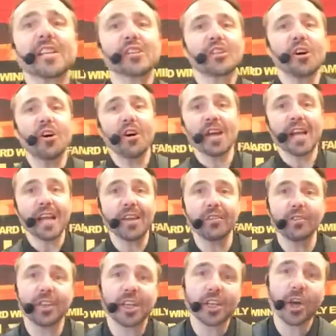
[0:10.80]
Scott here,
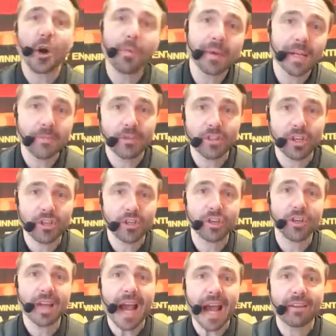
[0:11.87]
the comedy magician
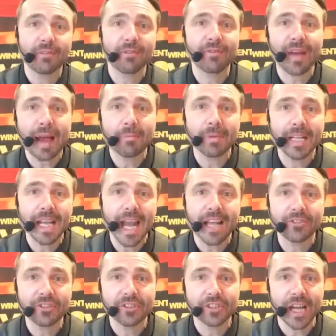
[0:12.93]
and family
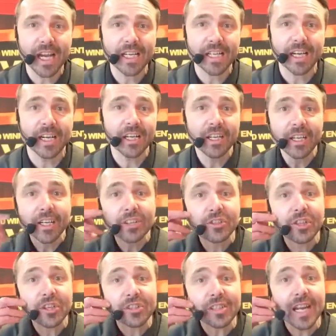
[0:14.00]
entertainer.
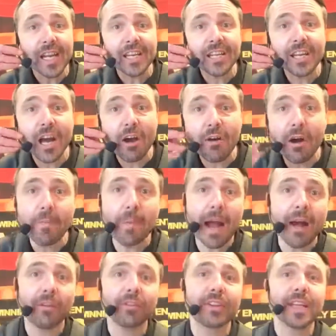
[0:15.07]
Just letting you know
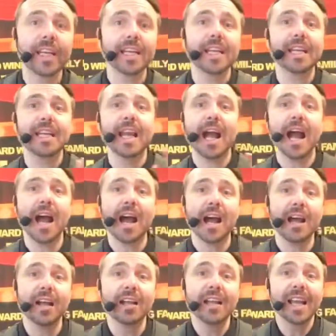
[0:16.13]
about the
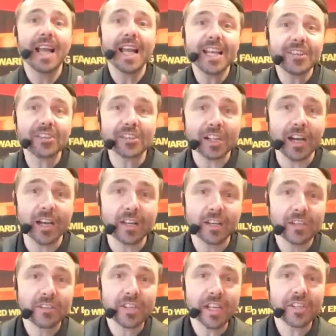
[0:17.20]
Easter,
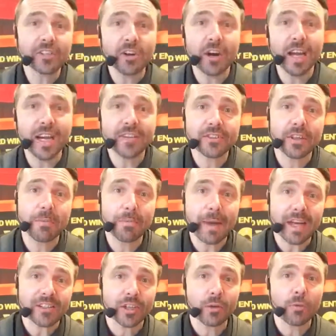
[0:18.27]
Silly Scott Easter
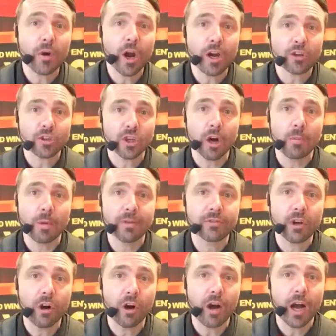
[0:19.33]
Magic Workshop we've
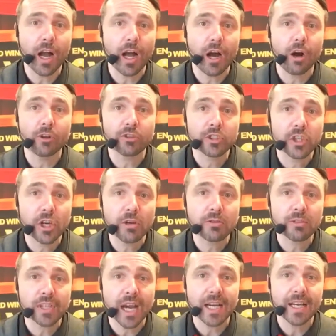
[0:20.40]
got on
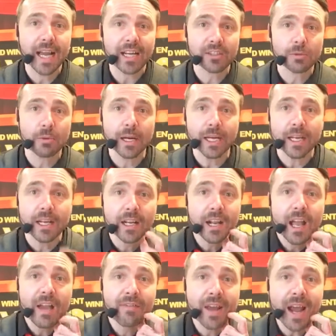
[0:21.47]
Tuesday next week.
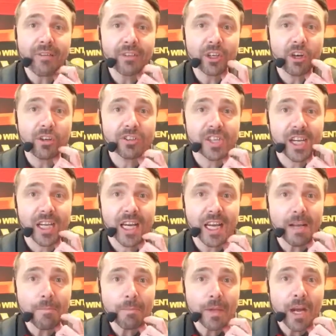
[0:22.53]
If you haven't got a ticket,
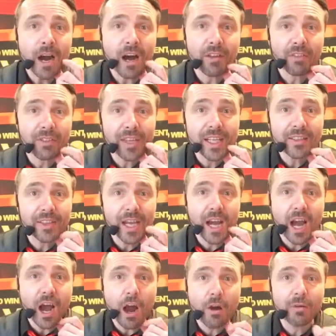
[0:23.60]
I think there
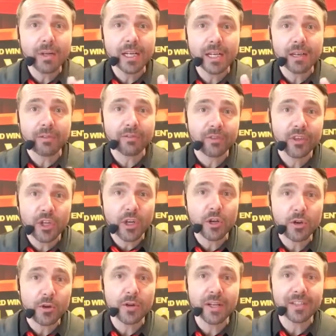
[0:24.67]
are only a
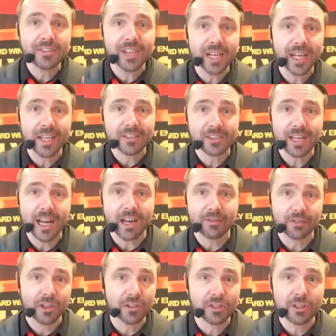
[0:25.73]
few tickets left
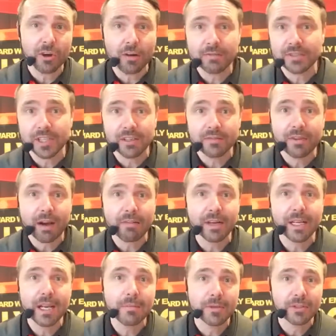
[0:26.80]
because it's obviously very
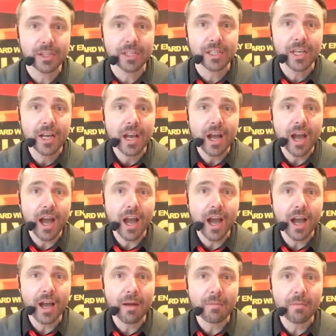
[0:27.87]
limited
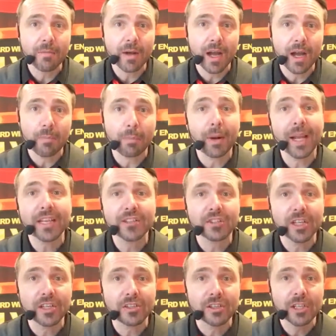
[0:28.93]

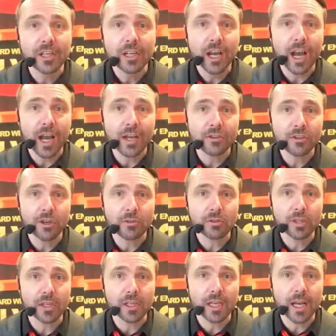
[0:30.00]
places due to
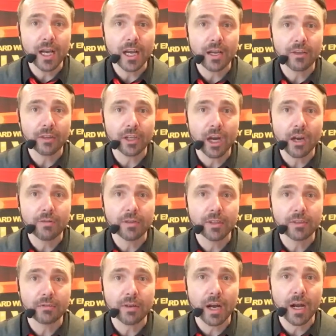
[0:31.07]
the
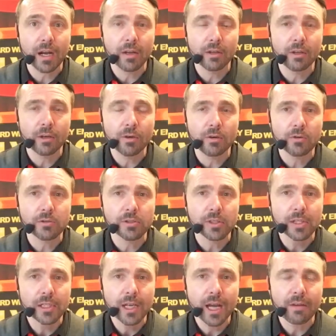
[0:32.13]
COVID laws
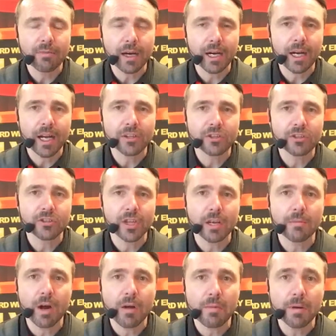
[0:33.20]
and regulations at the
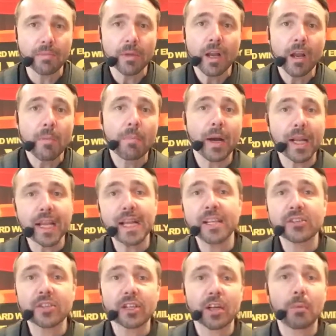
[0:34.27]
moment. But it is
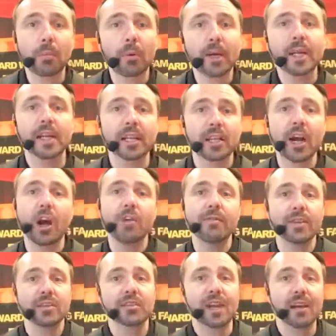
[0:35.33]
a complete
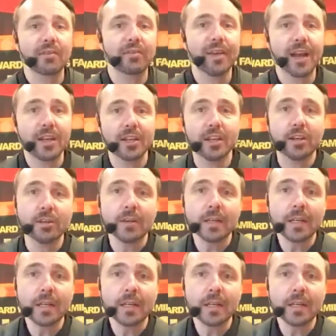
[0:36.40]
COVID safe venue.